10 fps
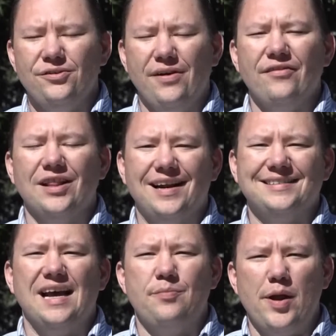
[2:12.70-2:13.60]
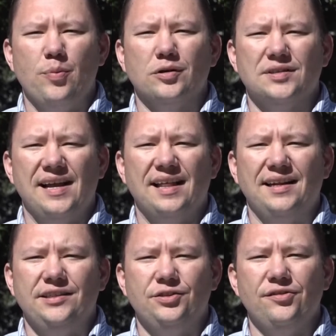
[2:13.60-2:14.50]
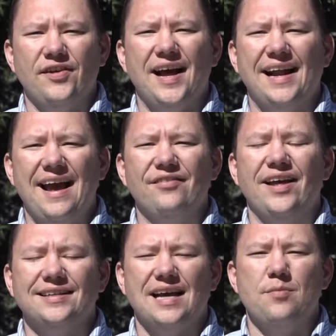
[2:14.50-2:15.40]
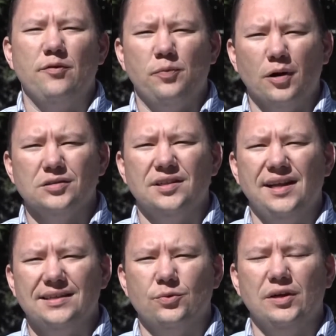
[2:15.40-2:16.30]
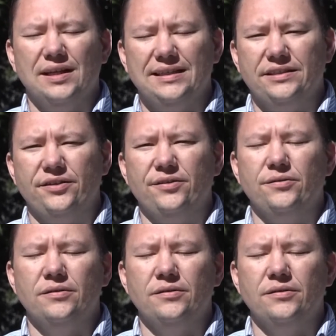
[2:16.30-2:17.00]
You have a lot of type A personalities. You've got to have that type of person that is willing to